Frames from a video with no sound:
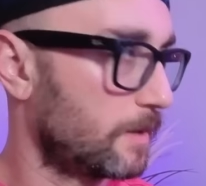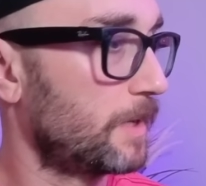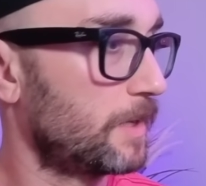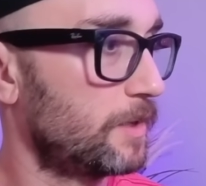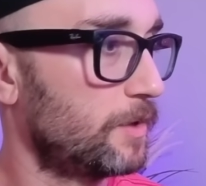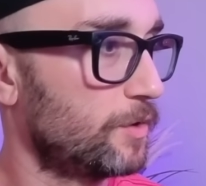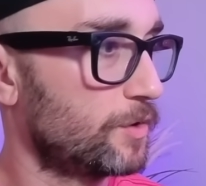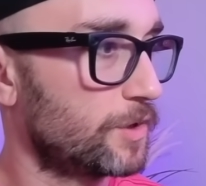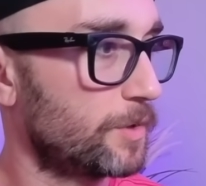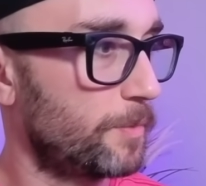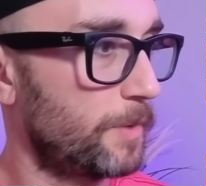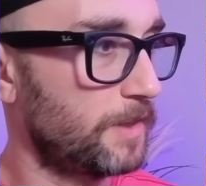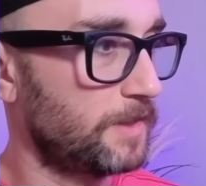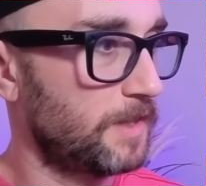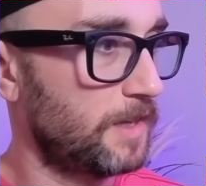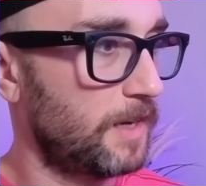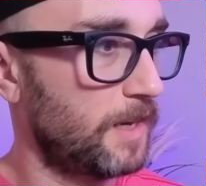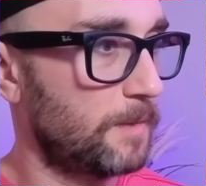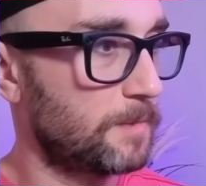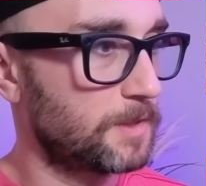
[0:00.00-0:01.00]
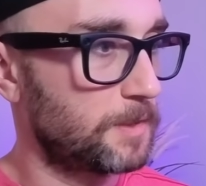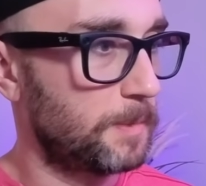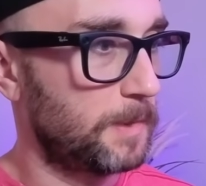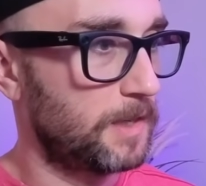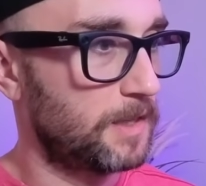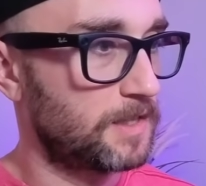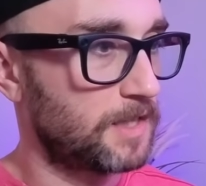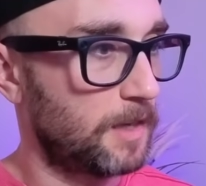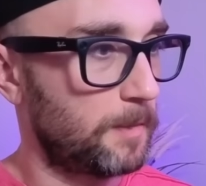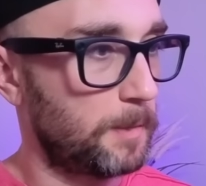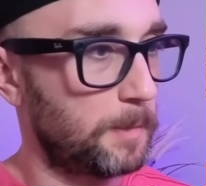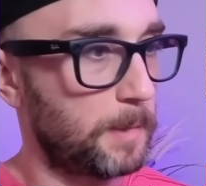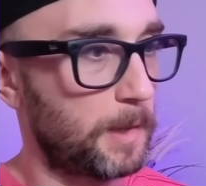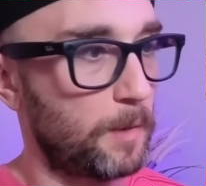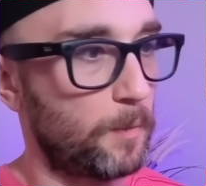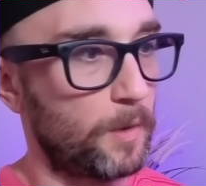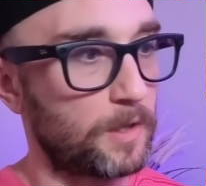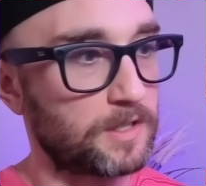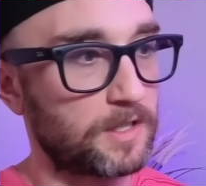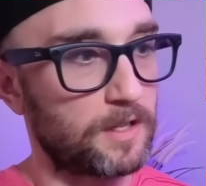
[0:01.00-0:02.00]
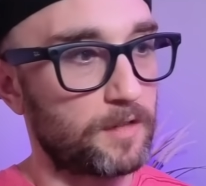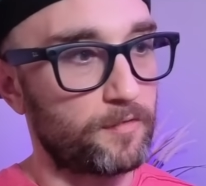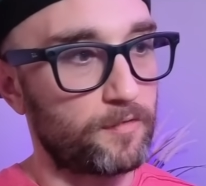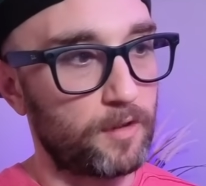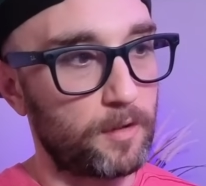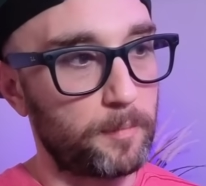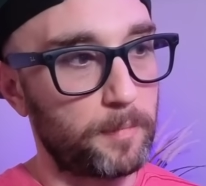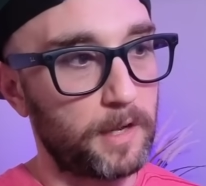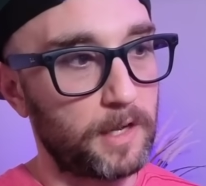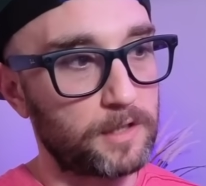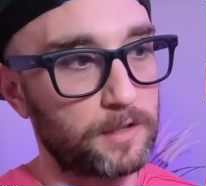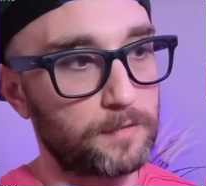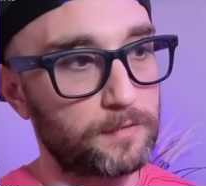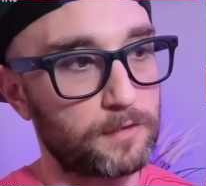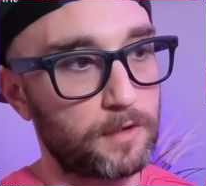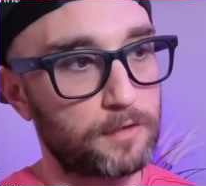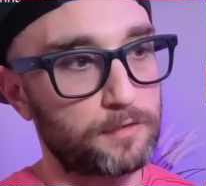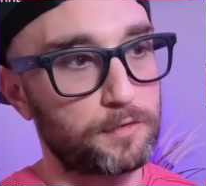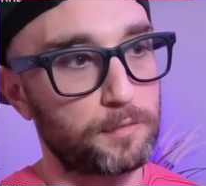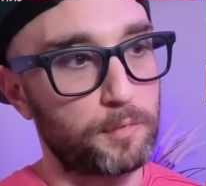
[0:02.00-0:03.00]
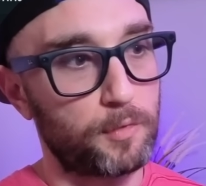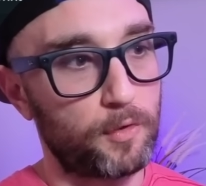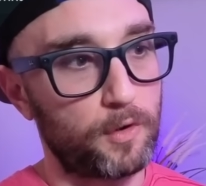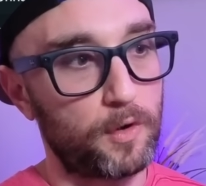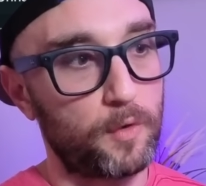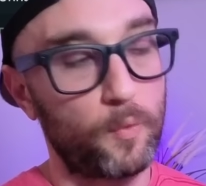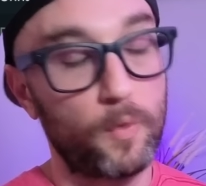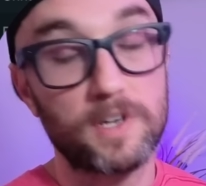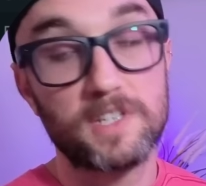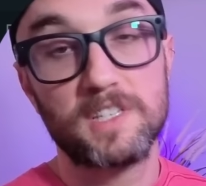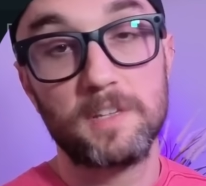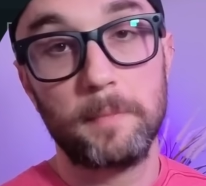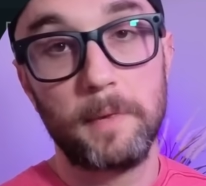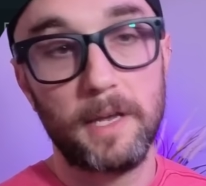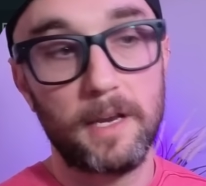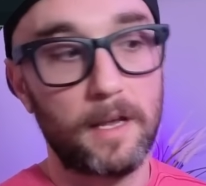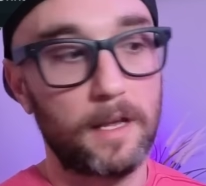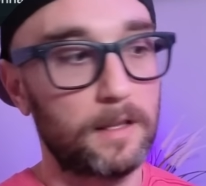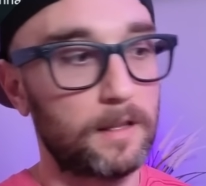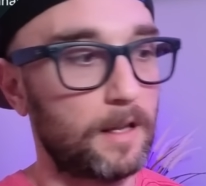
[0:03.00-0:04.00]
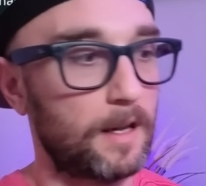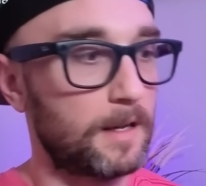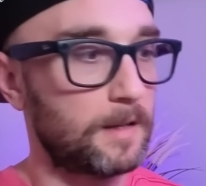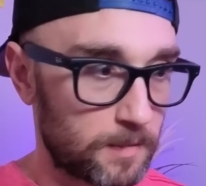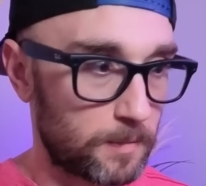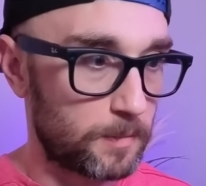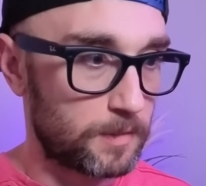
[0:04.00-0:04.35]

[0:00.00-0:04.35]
use the Bright Data MCP to tell me about what's on the front page of Drudge Report, what's the main headline,